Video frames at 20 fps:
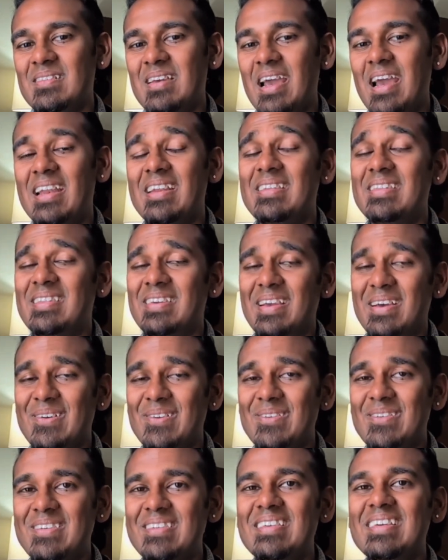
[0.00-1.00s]
anything
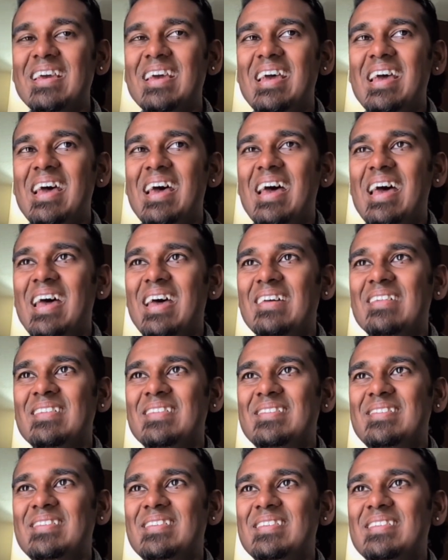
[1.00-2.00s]
else.
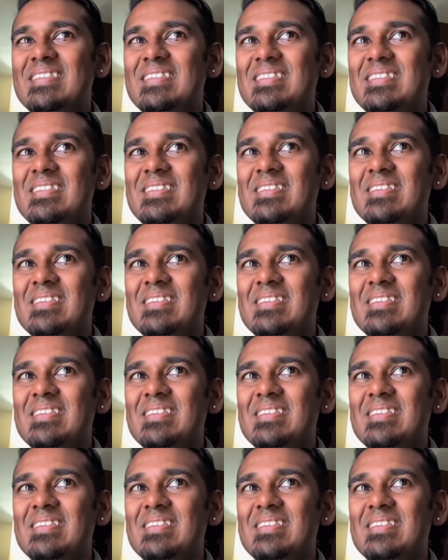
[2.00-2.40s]
And just